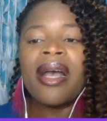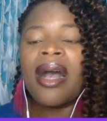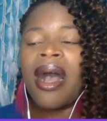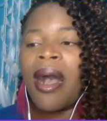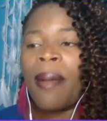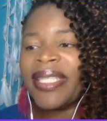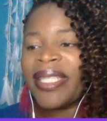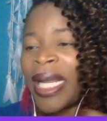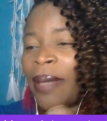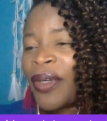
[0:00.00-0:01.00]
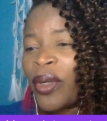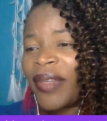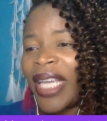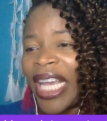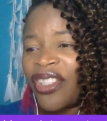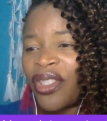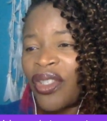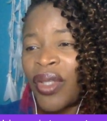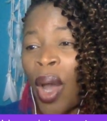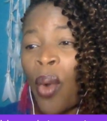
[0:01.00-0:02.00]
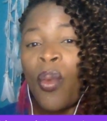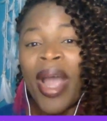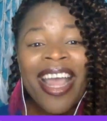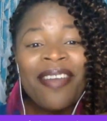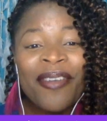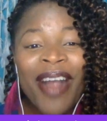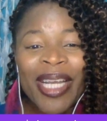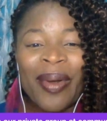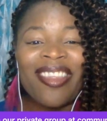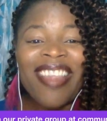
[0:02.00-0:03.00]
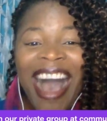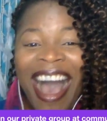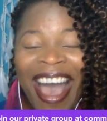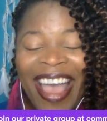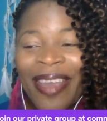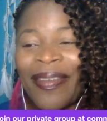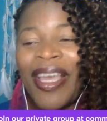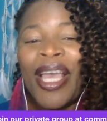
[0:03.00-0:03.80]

and sign up for notifications so that whenever I go live,